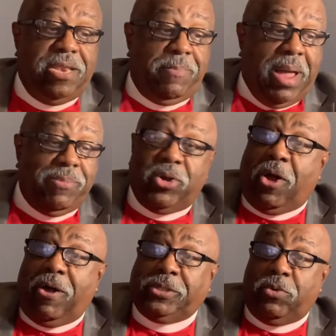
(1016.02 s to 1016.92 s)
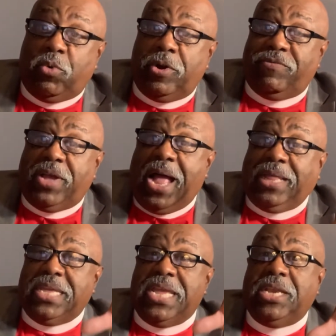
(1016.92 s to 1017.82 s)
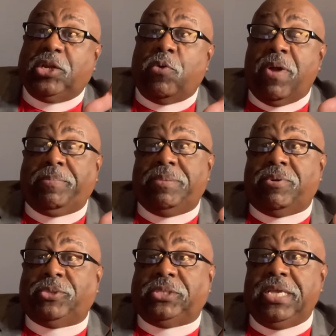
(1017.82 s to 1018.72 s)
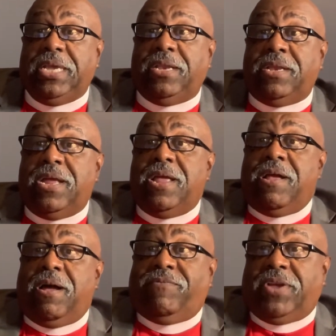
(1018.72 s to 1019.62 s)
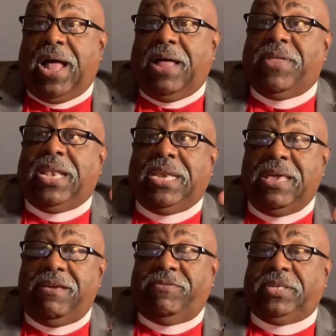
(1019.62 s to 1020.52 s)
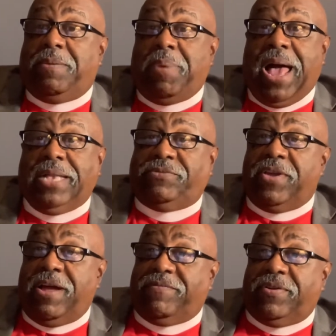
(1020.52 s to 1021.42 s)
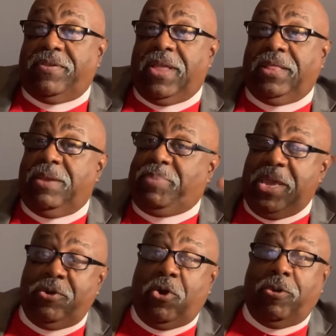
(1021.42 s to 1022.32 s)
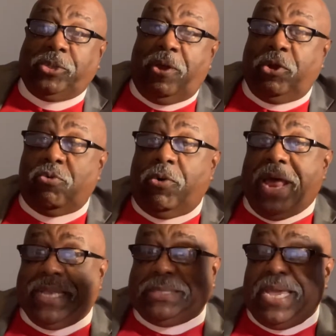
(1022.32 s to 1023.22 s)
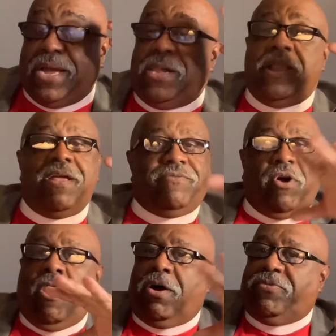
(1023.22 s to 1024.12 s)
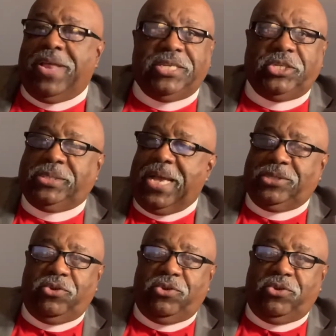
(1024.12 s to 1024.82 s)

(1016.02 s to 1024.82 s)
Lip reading: The Bible calls the word of God the incorruptible seed of God that lives and abides forever. And then Peter goes on to quote Isaiah, for all flesh is as